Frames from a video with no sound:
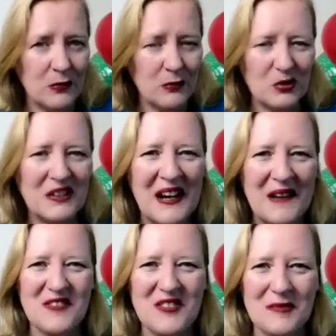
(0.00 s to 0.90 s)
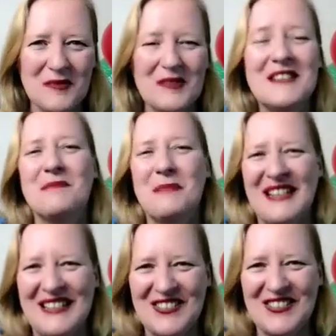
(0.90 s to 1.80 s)
feel more comfortable
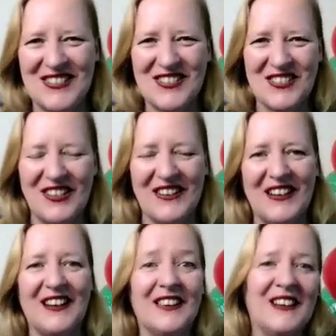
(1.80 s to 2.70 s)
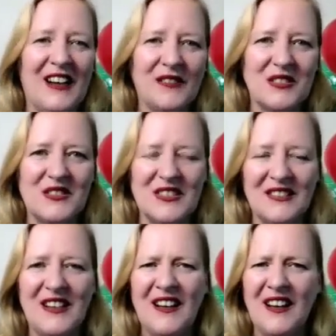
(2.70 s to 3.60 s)
being stretched like that than others.
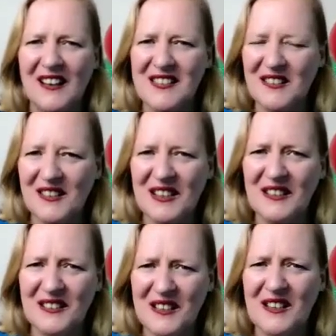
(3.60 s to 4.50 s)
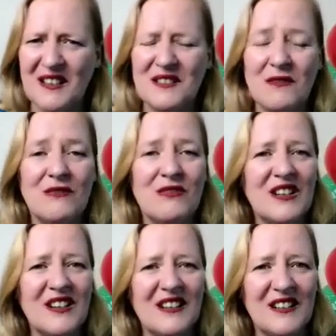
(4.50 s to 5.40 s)
And I think that those are
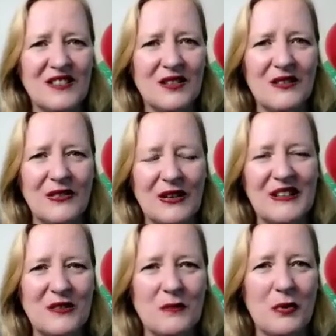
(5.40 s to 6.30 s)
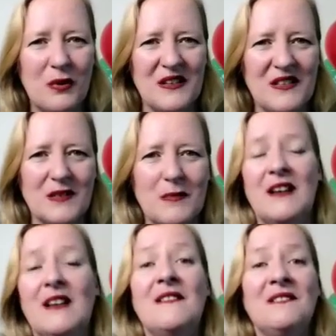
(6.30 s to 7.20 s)
really two very good points
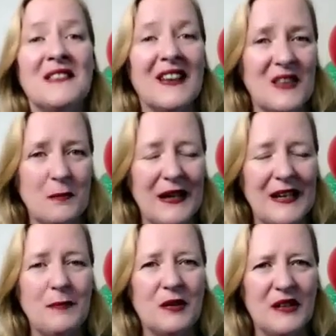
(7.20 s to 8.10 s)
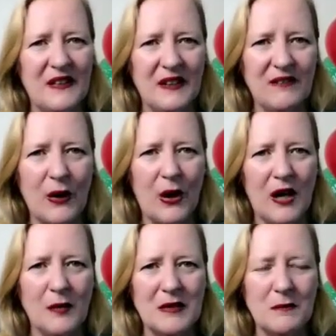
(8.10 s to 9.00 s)
about the people and the
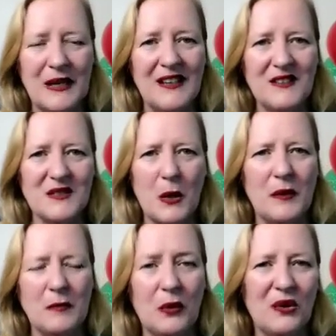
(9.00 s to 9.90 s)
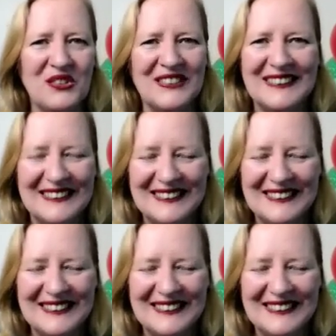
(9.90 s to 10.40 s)
environment being so important.